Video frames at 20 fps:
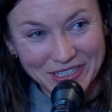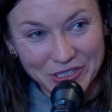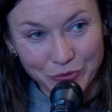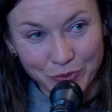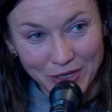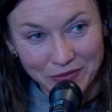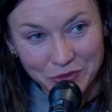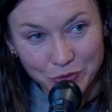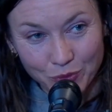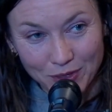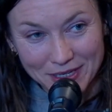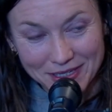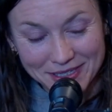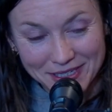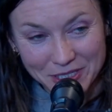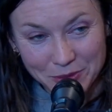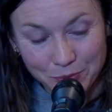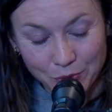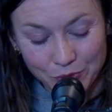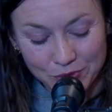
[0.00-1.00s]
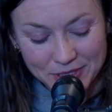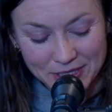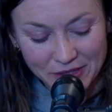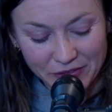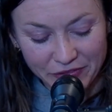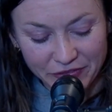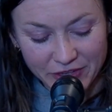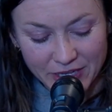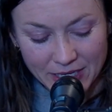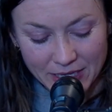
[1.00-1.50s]
So we have 26 bones in the
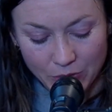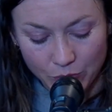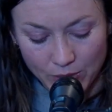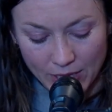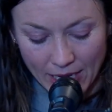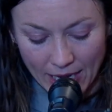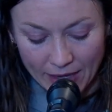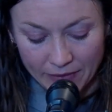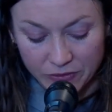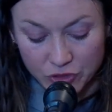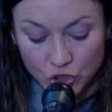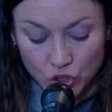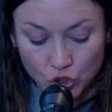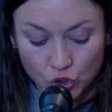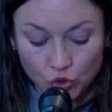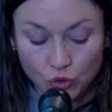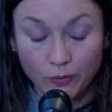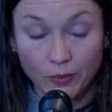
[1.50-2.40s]
feet. We have 2